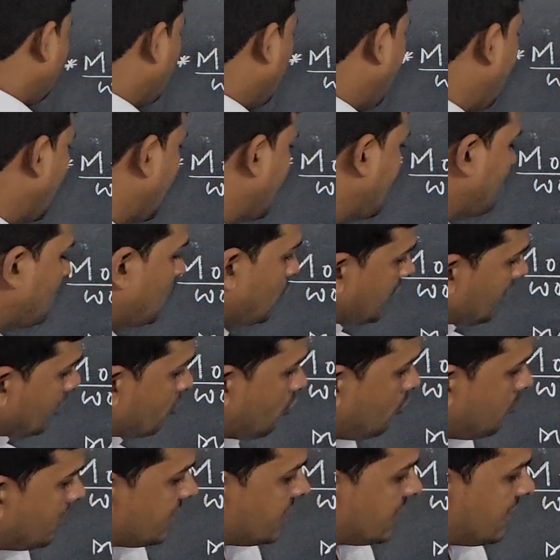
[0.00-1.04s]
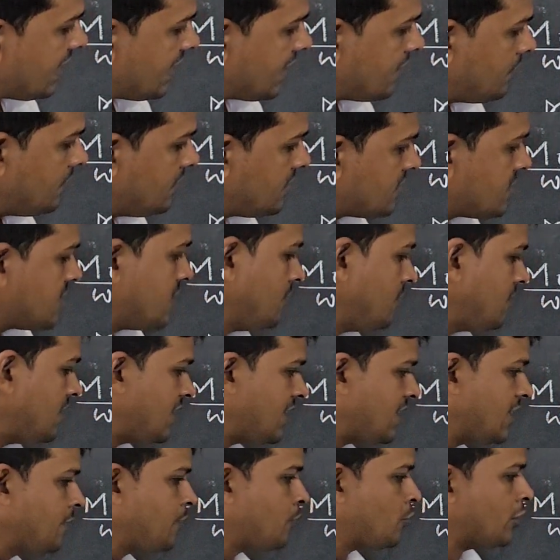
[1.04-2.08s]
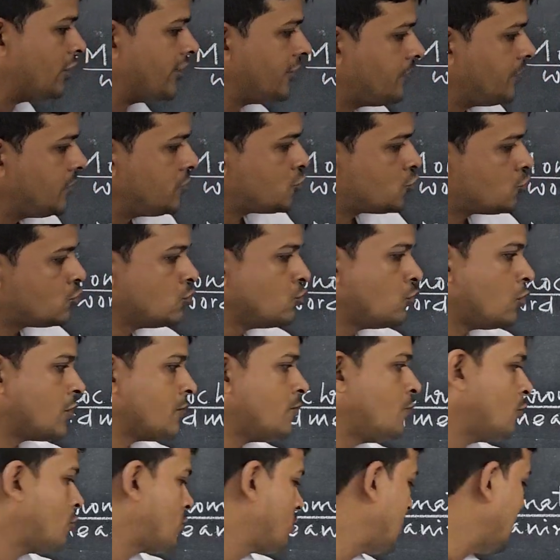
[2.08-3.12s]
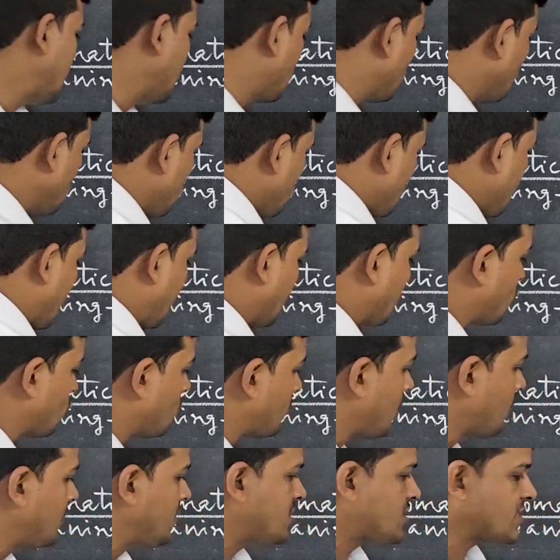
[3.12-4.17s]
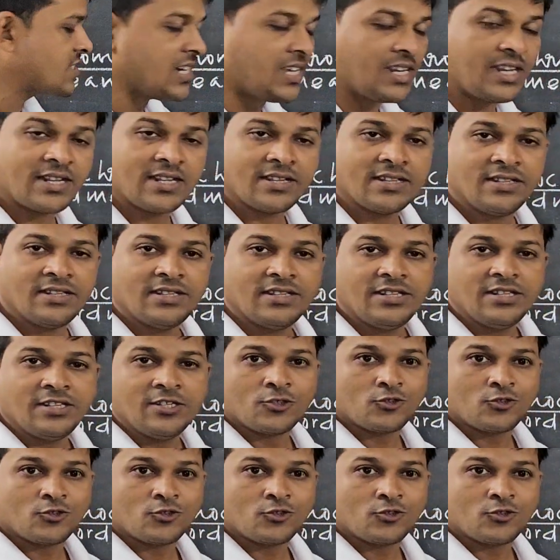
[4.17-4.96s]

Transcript: and polychromatic light means similarly, poly means two or more than two, and chroma means color.